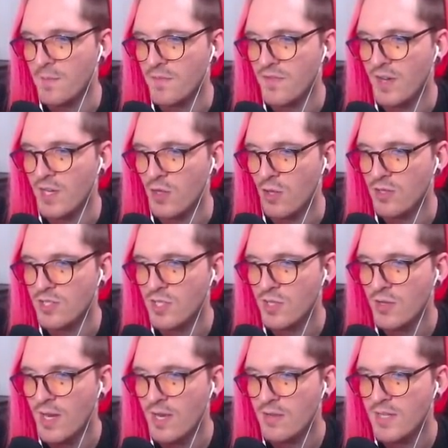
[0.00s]
close to the
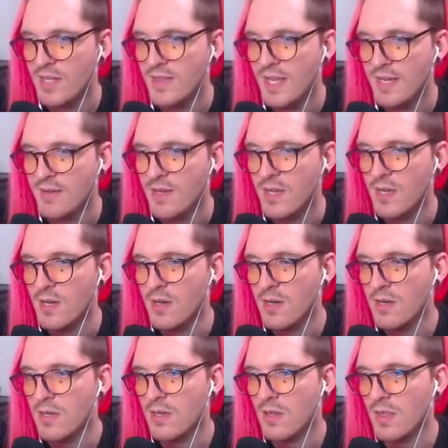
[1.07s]
ground, and then
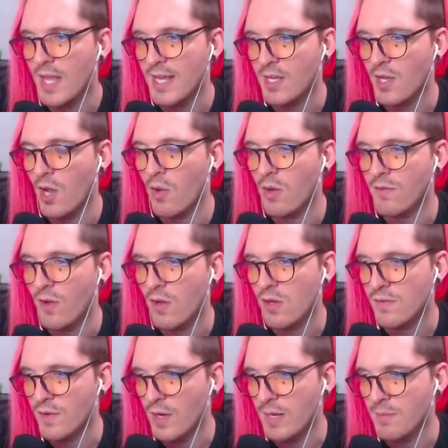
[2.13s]
let go of all
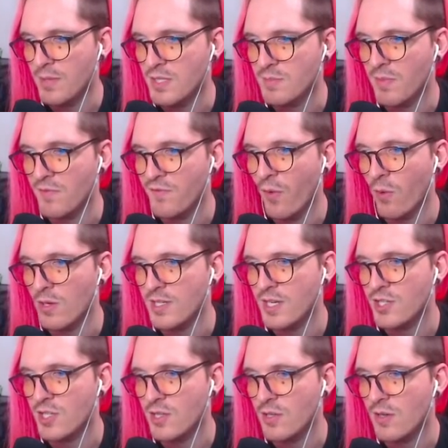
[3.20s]
of your inputs before
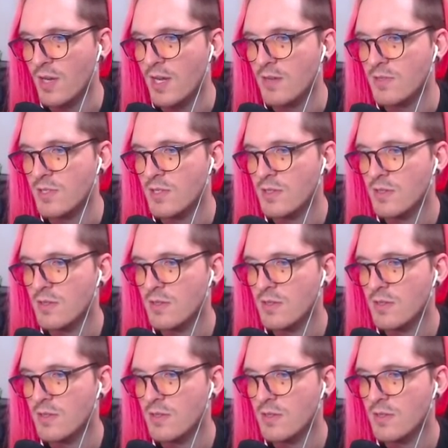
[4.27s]
touching the ground.